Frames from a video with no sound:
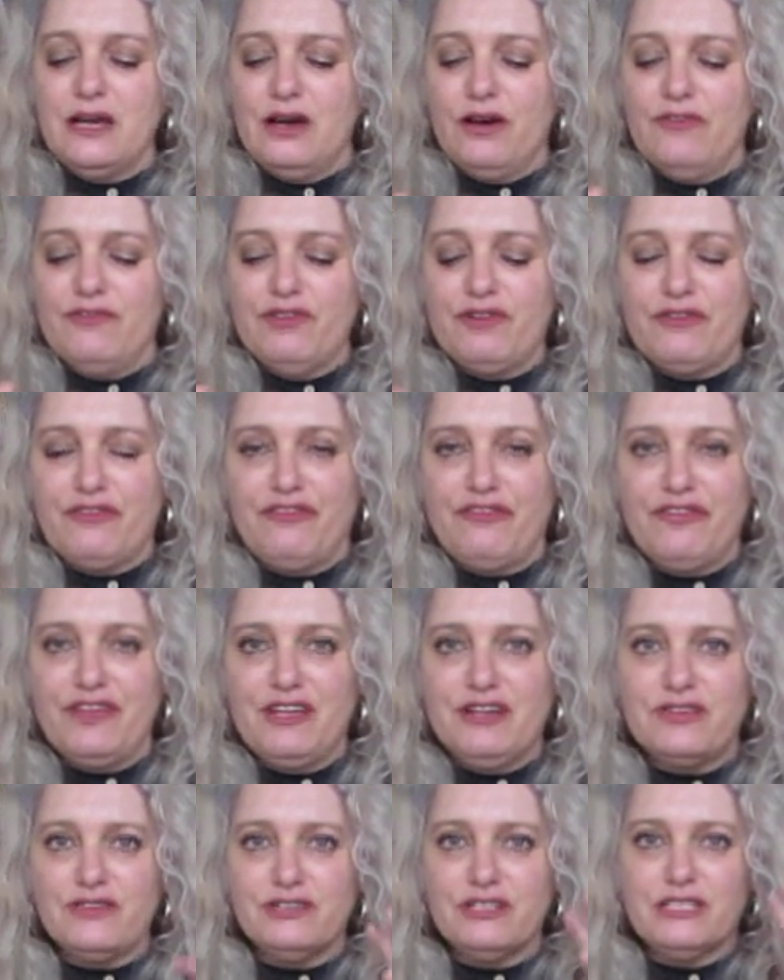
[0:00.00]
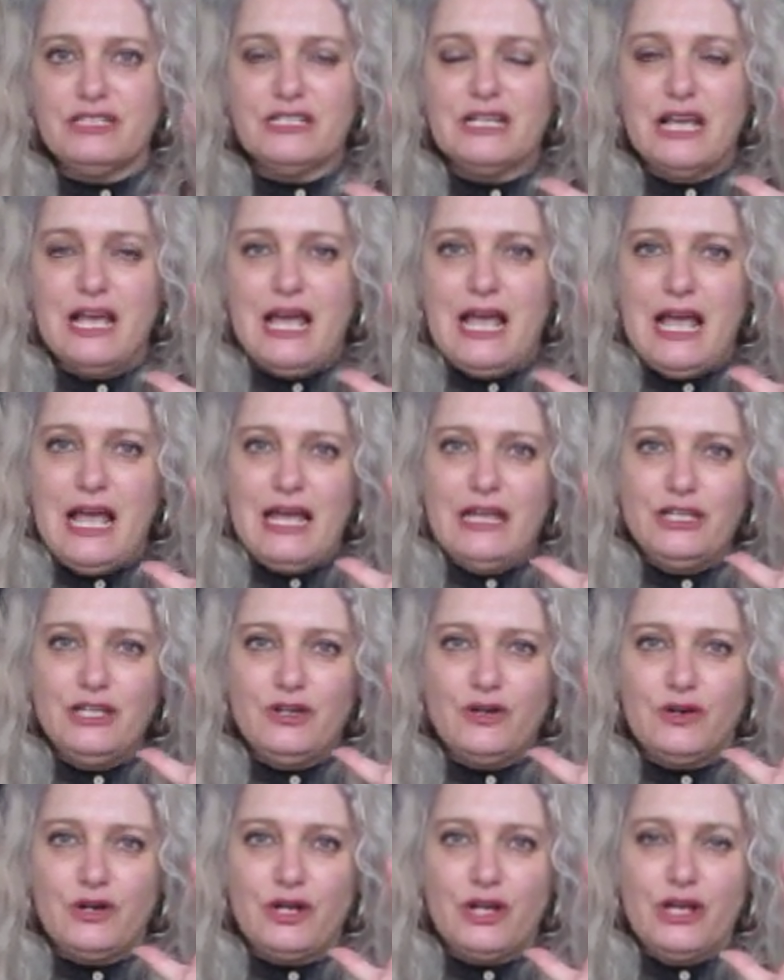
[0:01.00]
of your fears and
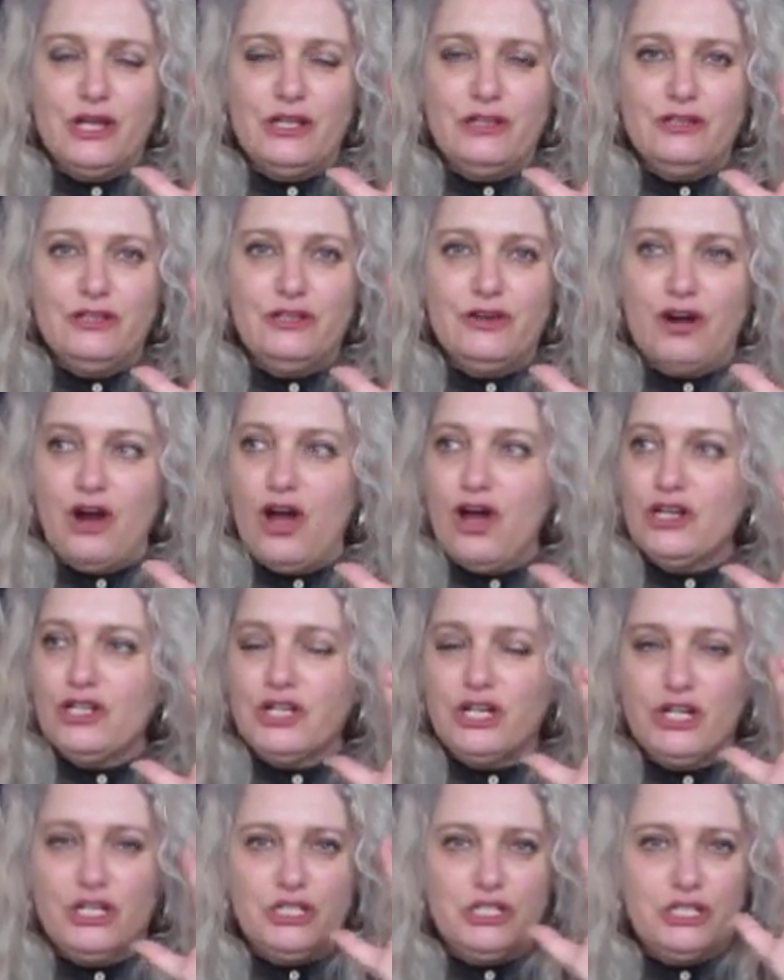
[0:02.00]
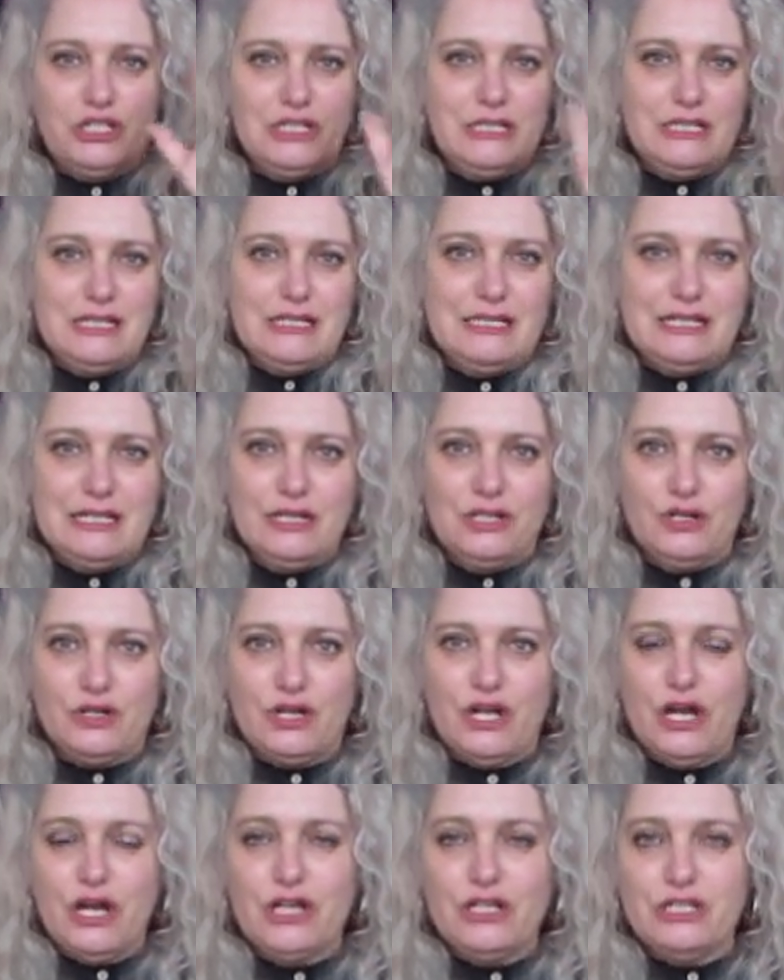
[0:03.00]
your your unconsciousness and your
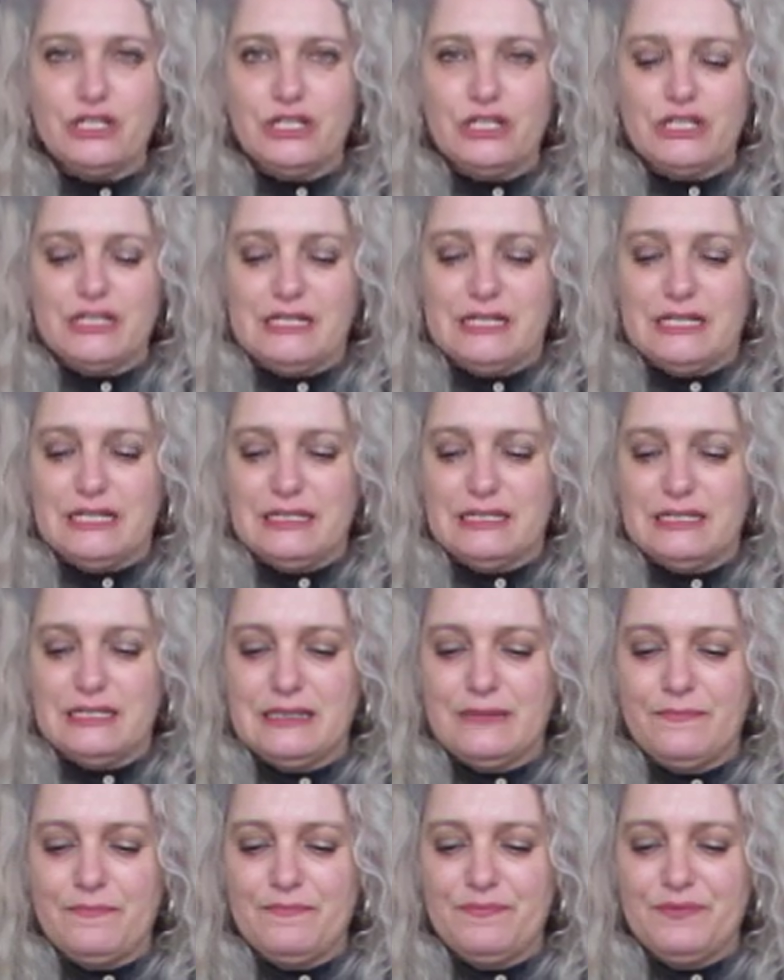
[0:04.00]
consciousness.